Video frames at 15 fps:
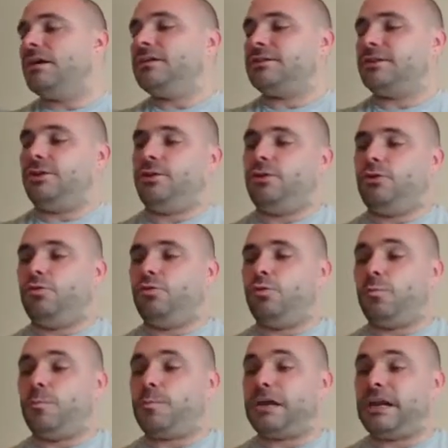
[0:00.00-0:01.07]

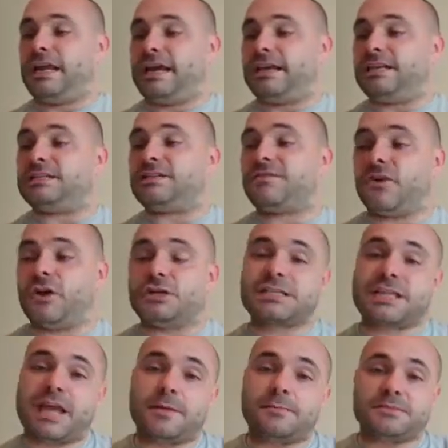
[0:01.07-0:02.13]
to playing his
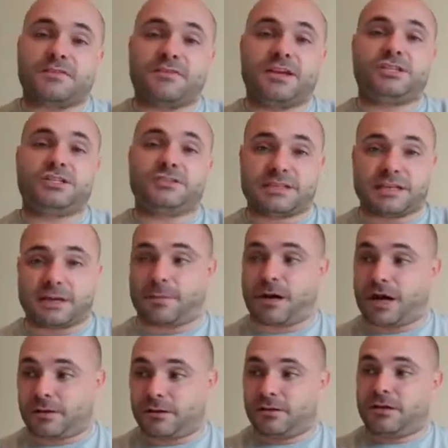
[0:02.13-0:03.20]
first games of Age of
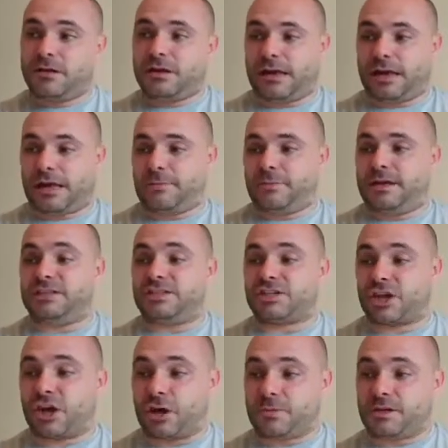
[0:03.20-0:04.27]
Sigmar in
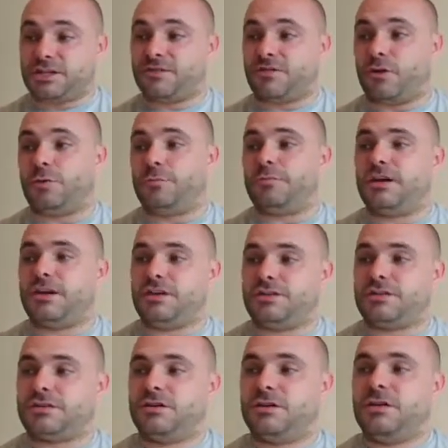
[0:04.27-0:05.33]
skirmish form,
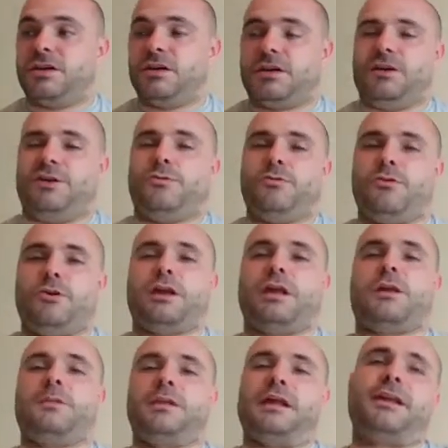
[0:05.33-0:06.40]
because we're only
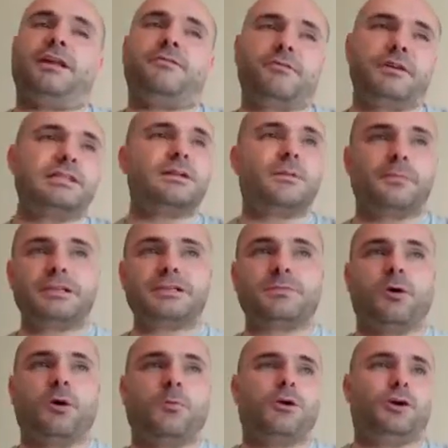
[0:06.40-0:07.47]
going to play it at reasonably
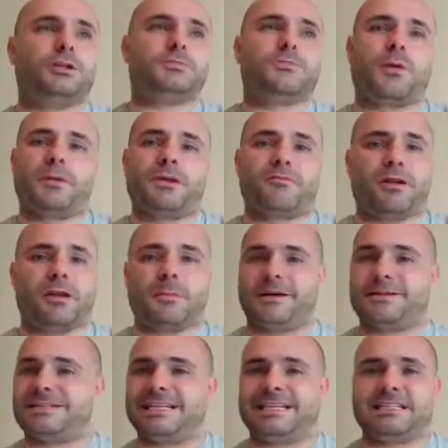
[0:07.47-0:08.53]
small points, probably around
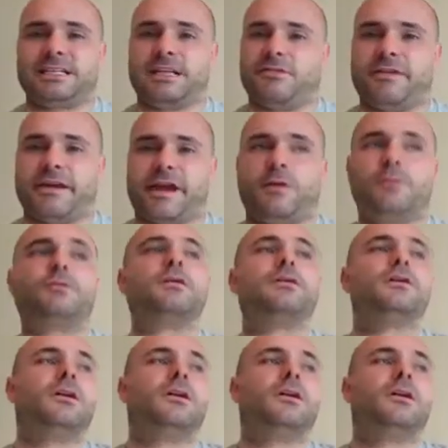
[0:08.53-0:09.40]
about 60 renown.